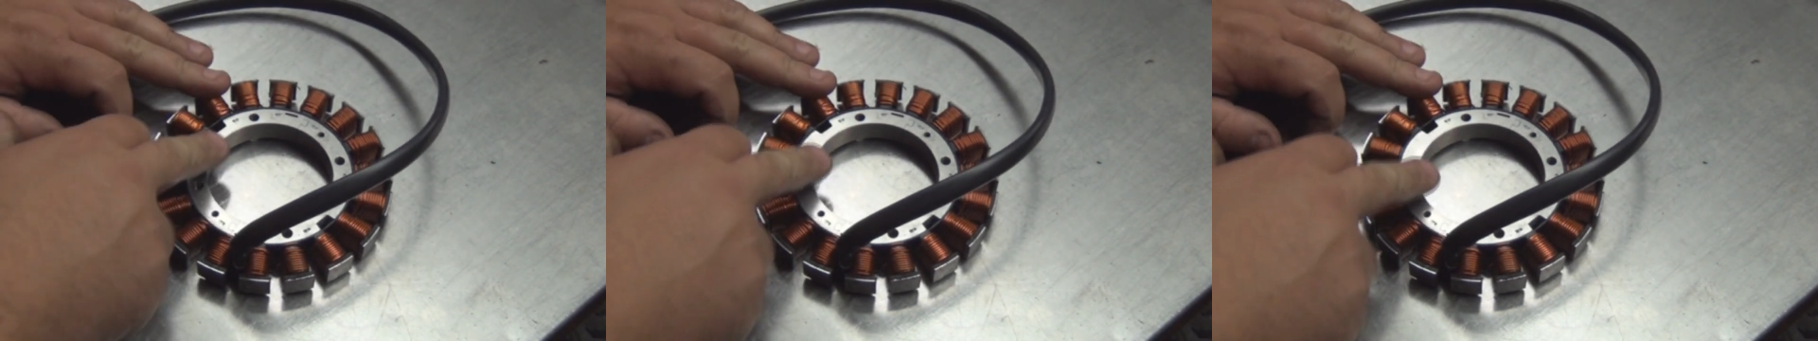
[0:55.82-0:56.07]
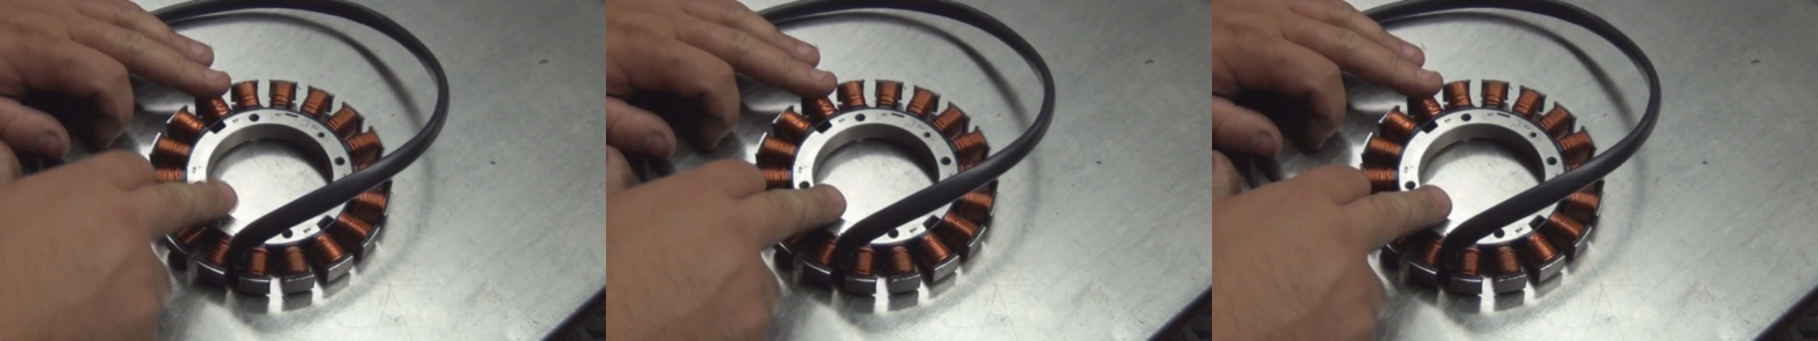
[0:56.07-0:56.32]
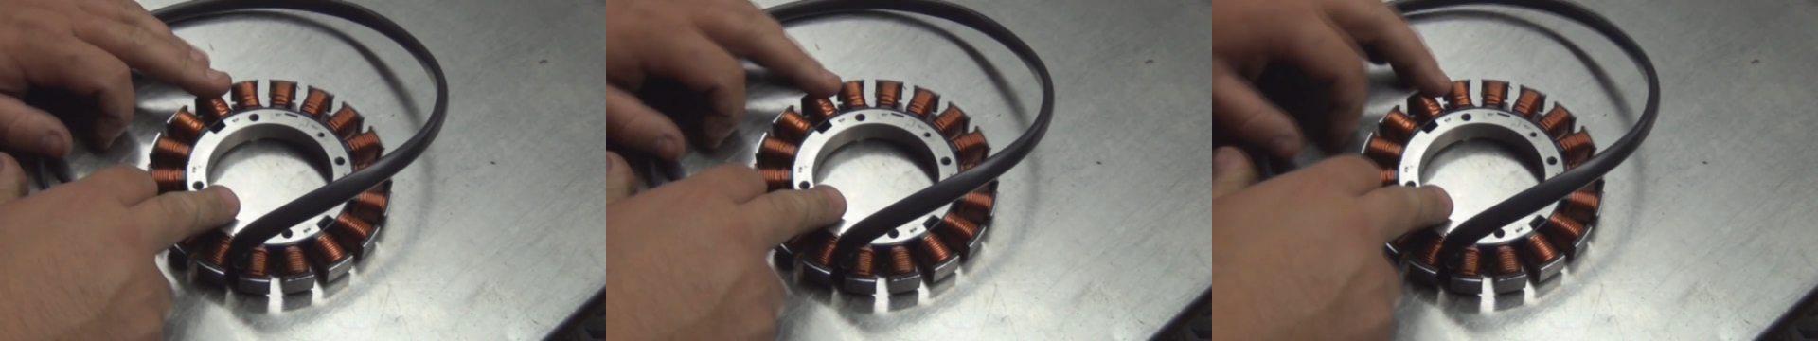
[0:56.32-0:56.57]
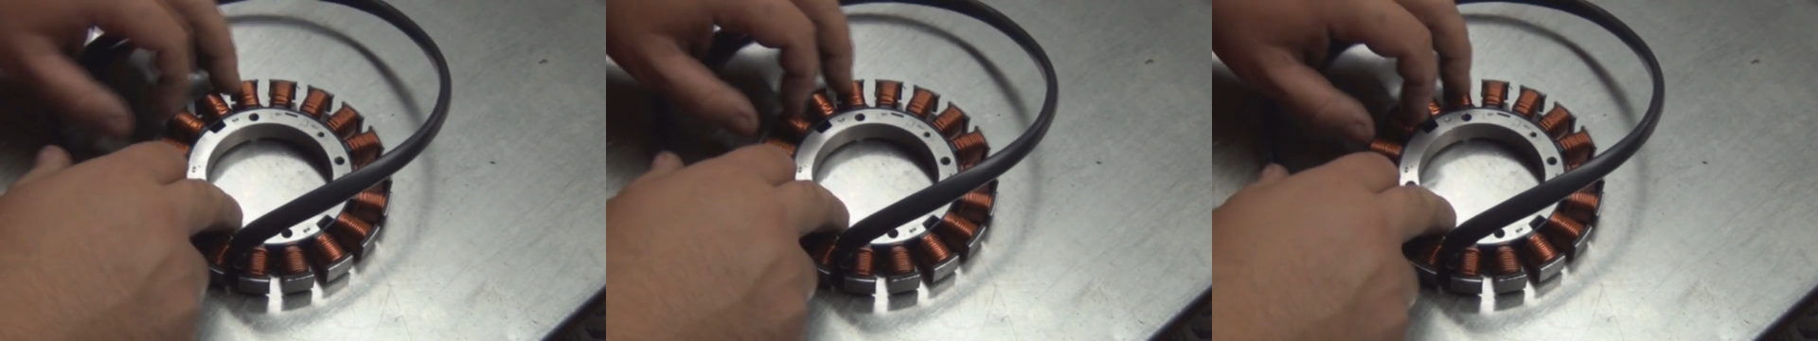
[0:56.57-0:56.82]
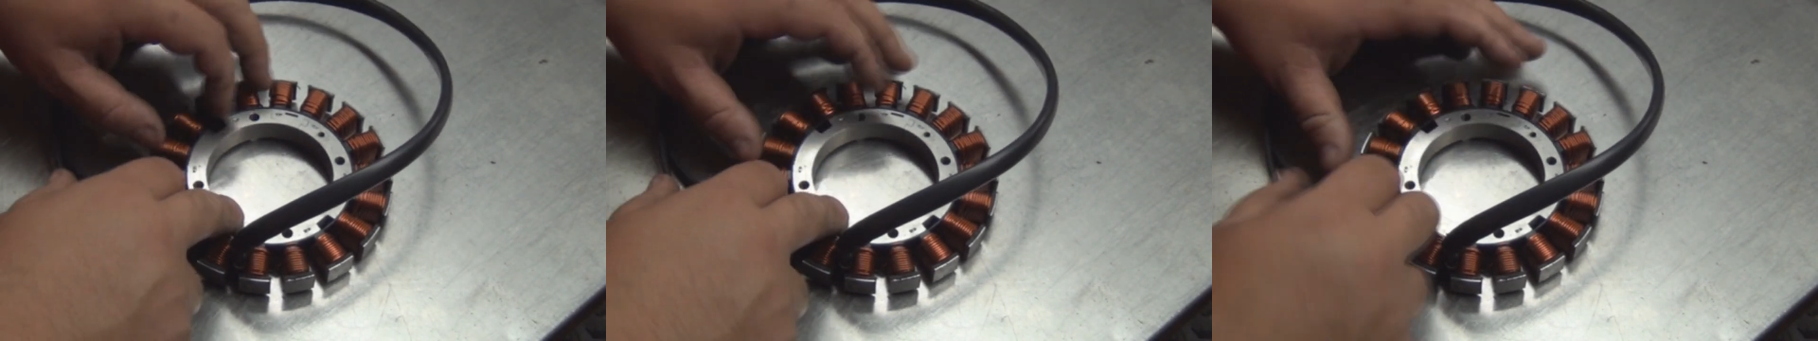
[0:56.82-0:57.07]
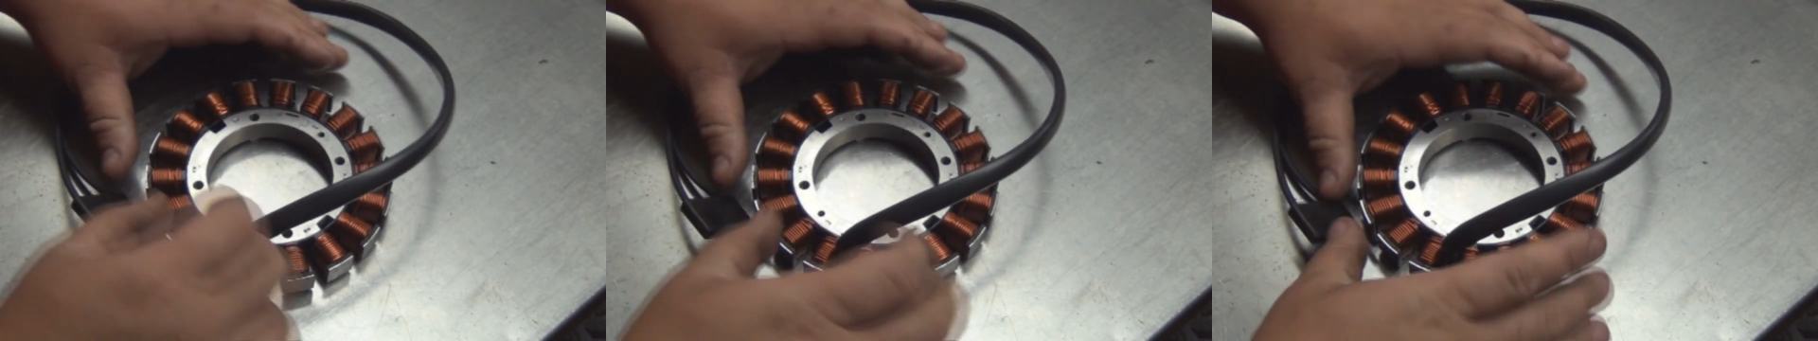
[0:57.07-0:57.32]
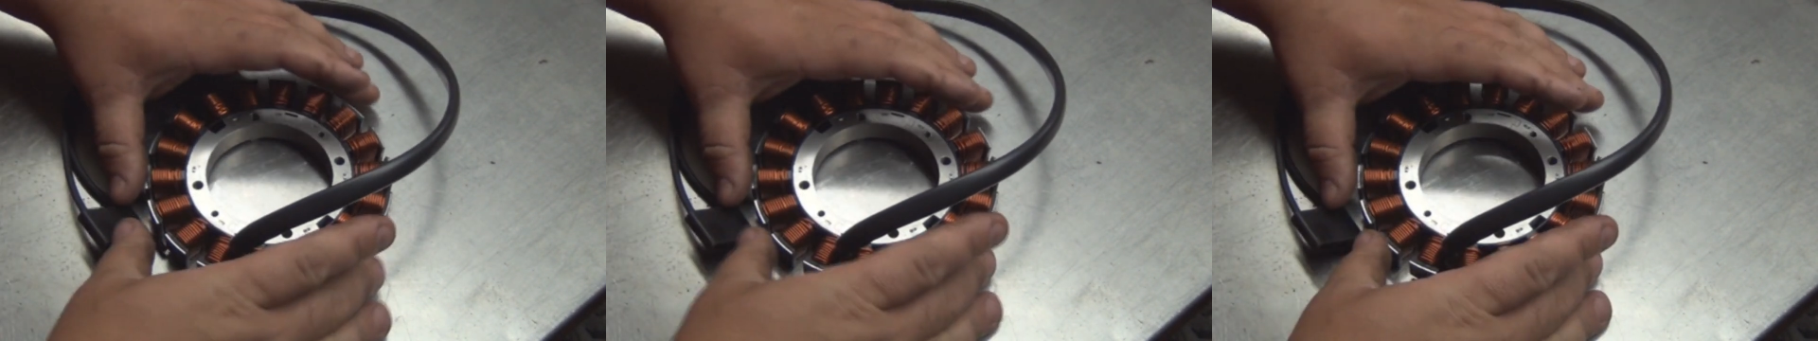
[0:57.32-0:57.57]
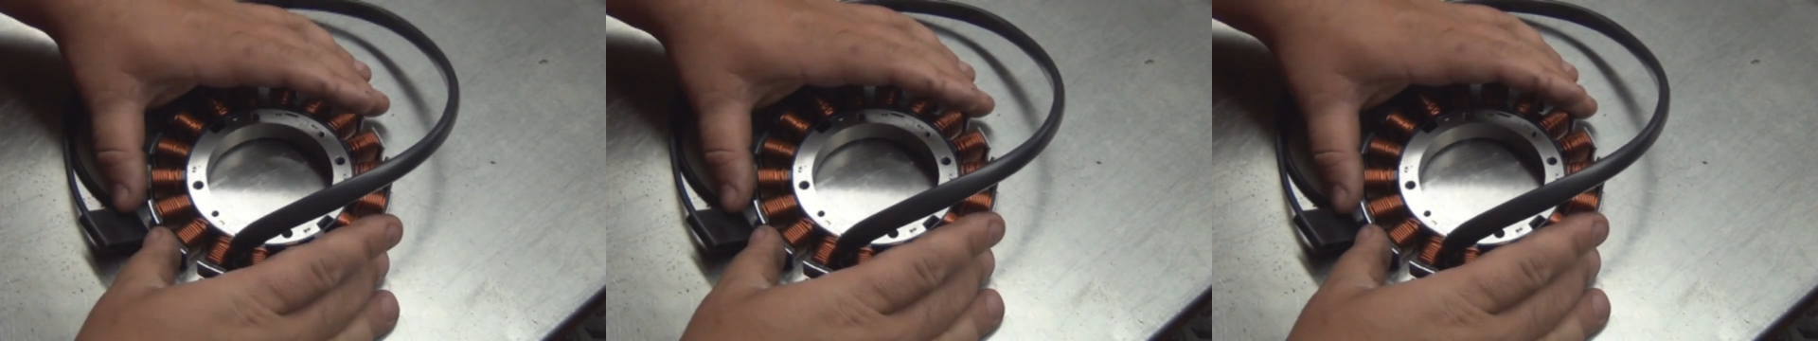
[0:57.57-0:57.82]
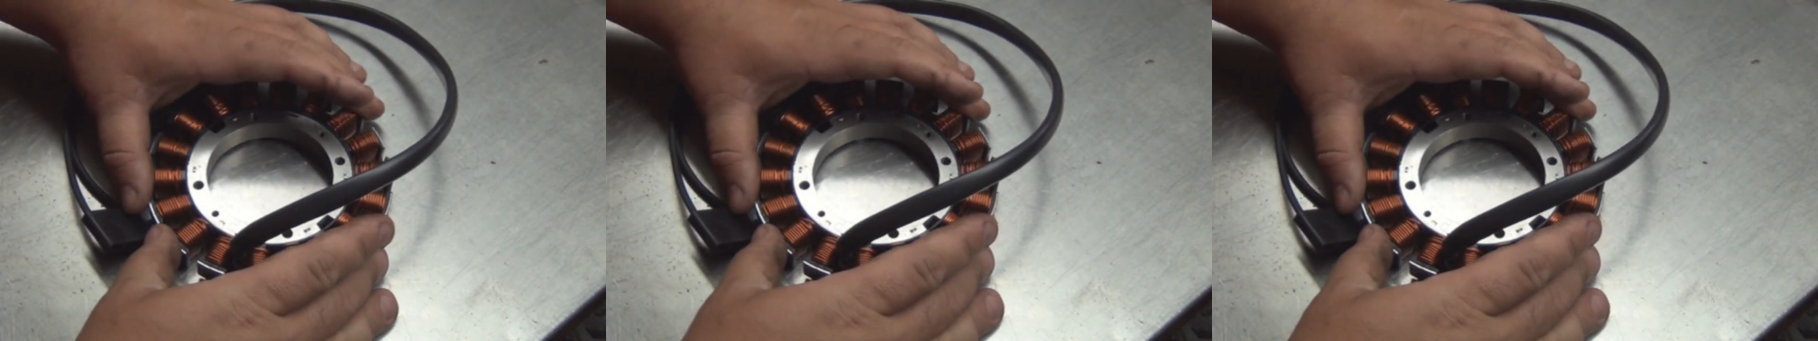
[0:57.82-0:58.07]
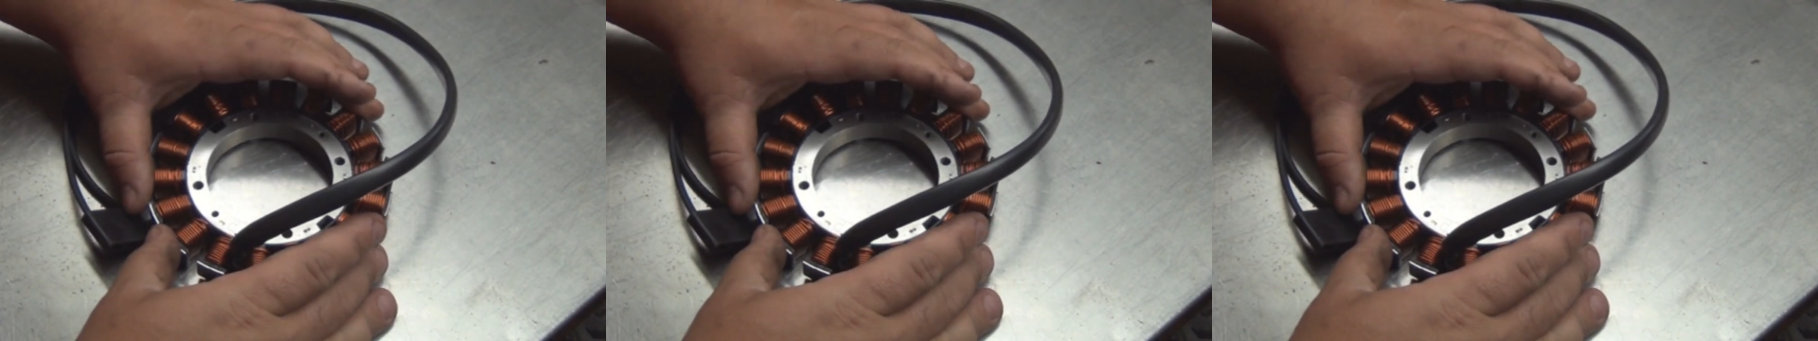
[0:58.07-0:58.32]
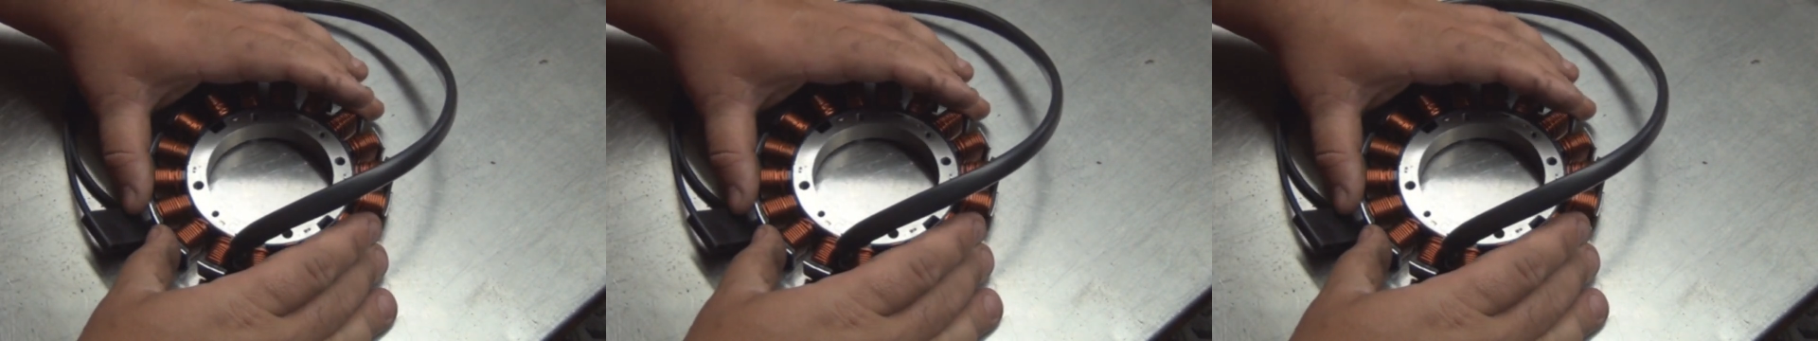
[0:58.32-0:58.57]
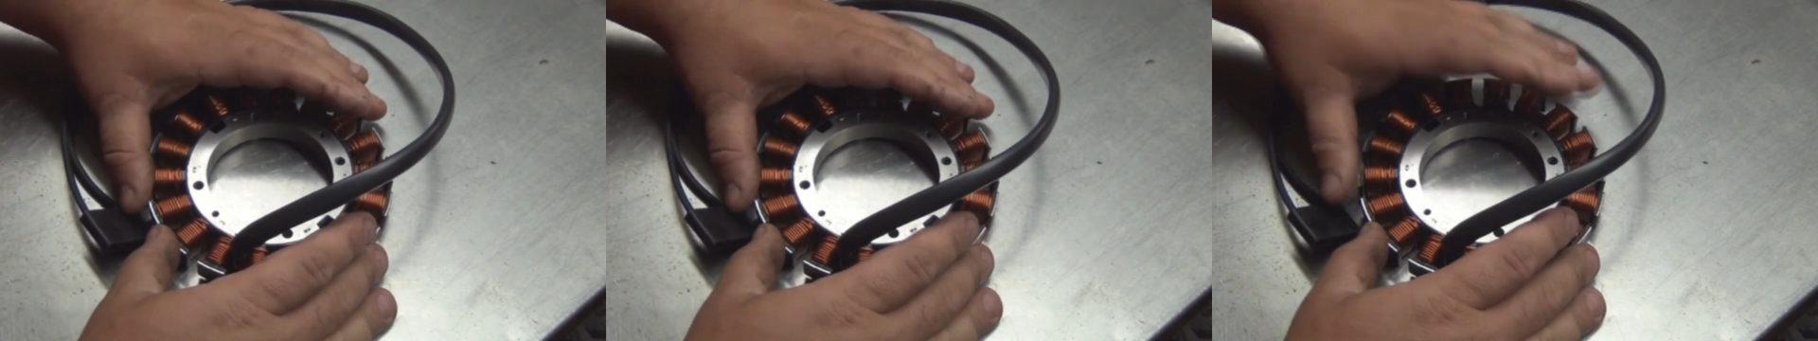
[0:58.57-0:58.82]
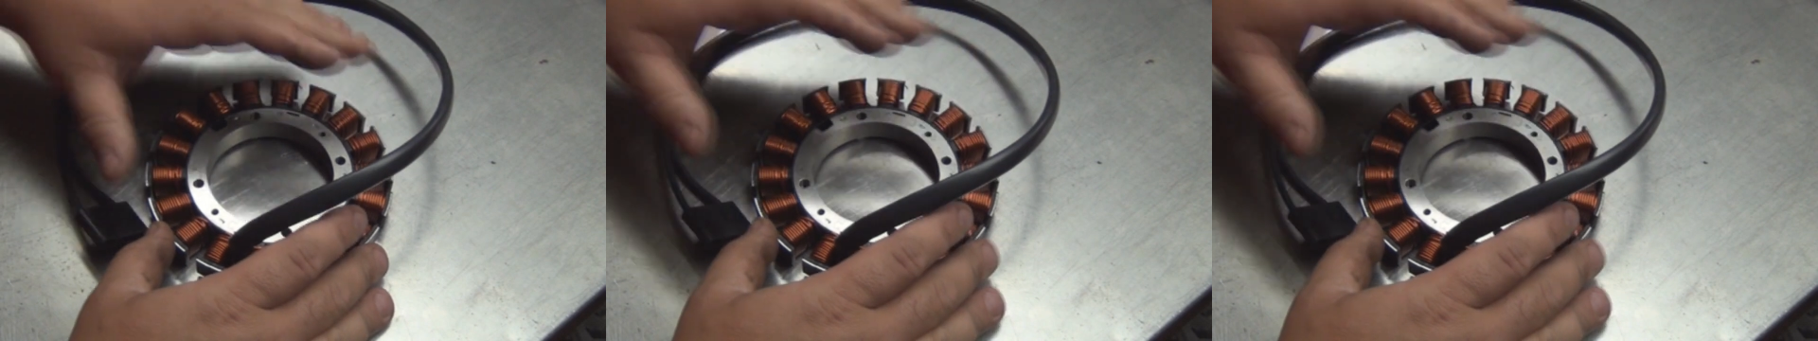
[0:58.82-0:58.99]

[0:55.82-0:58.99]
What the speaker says: [unreadable: no face in view]